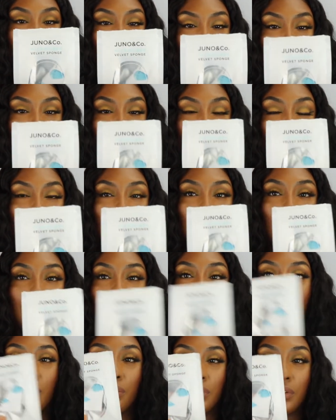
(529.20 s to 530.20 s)
cute,
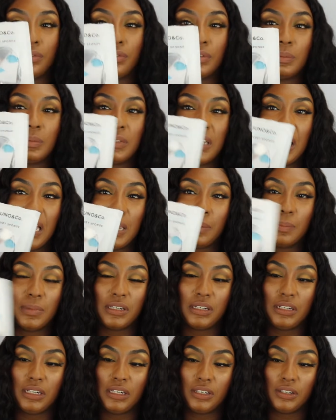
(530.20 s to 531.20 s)
both of them came
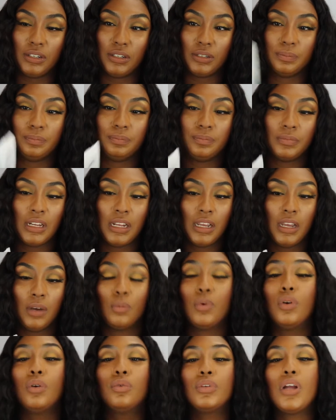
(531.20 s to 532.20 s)
in here.
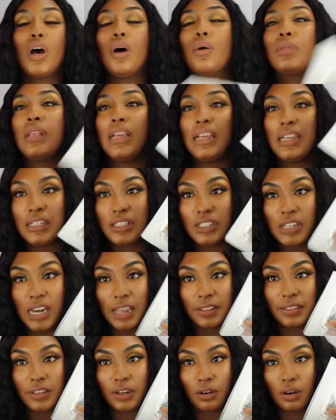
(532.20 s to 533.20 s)
Well, no, they each
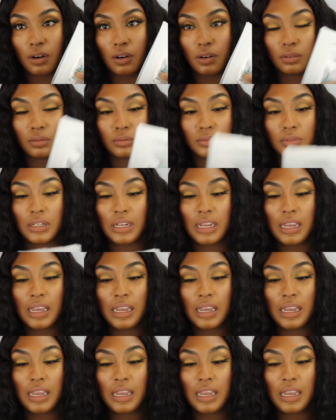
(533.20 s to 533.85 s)
had their own.